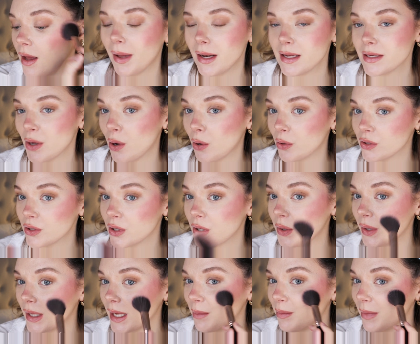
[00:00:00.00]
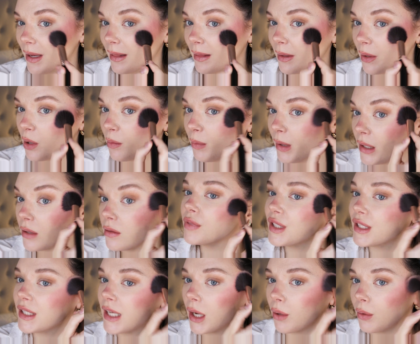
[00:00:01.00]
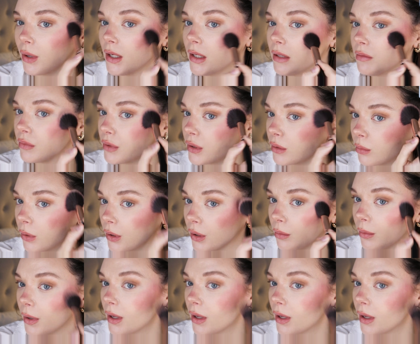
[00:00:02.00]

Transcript: But it's also, it can be a little bit scary to work